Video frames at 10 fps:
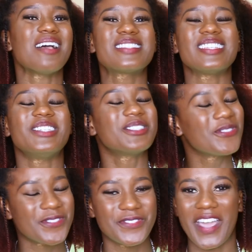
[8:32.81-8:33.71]

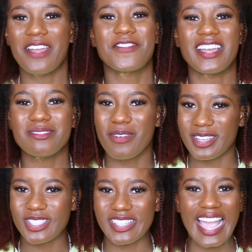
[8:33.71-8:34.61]
absolute favorite
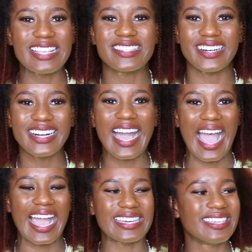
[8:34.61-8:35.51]
moisturizer,
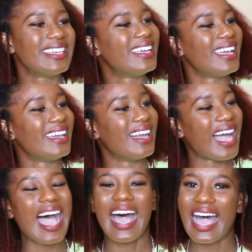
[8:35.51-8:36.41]
and
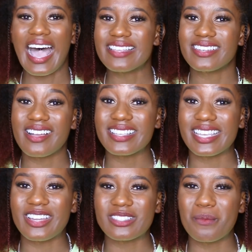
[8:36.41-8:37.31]
as long
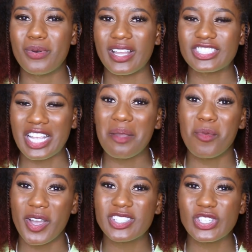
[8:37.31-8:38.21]
as it doesn't put a
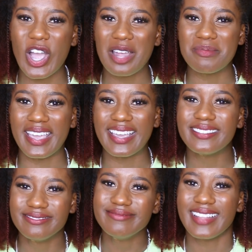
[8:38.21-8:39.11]
shea moisture on
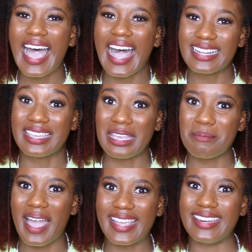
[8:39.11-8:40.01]
me, I'll
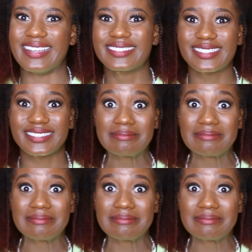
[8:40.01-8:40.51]
keep buying it.